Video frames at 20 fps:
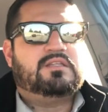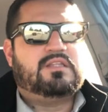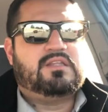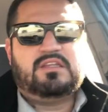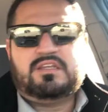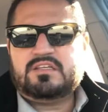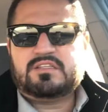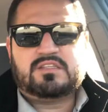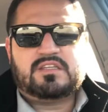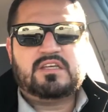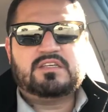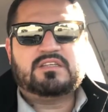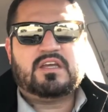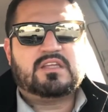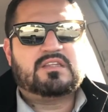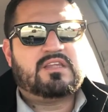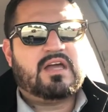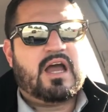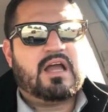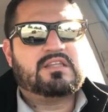Just things
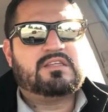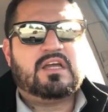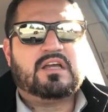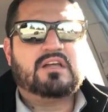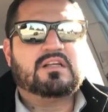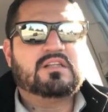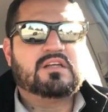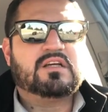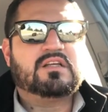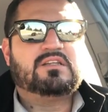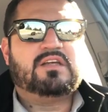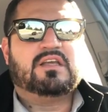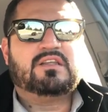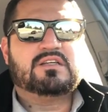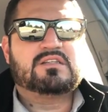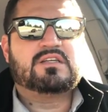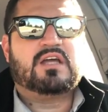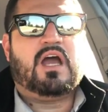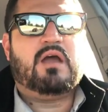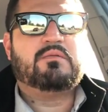like that. Take
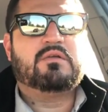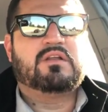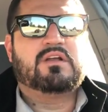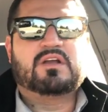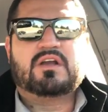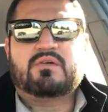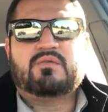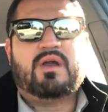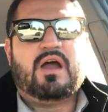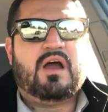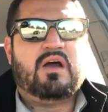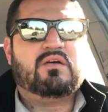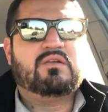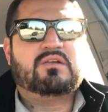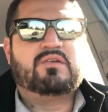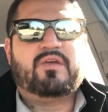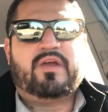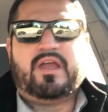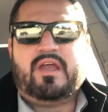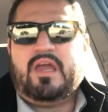the time to look
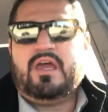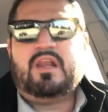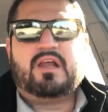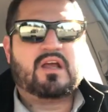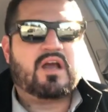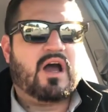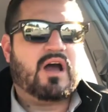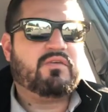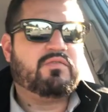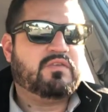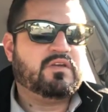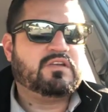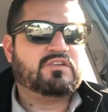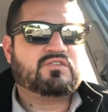around, get a coffee,